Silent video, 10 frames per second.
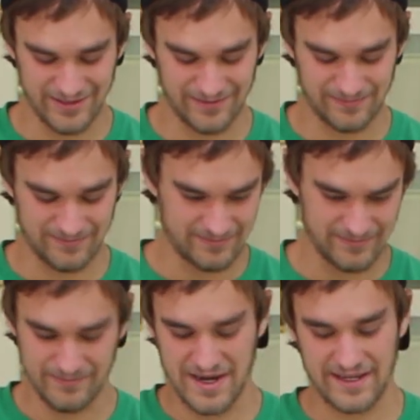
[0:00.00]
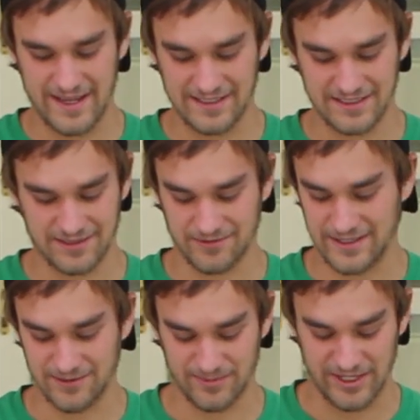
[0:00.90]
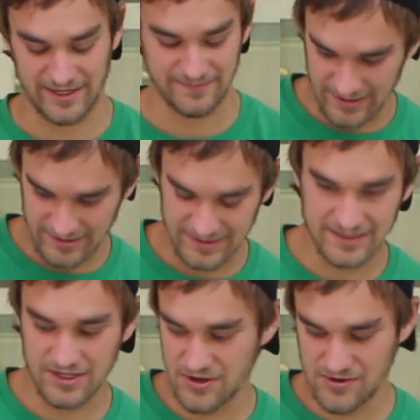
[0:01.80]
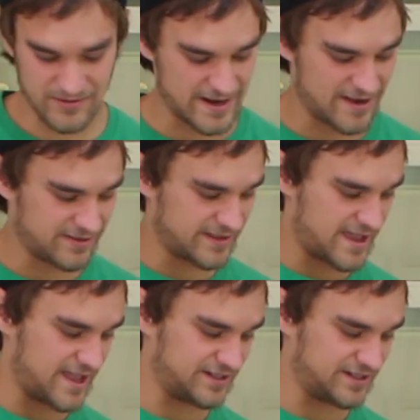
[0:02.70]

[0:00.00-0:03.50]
or in my case, this razor blade, and just go around the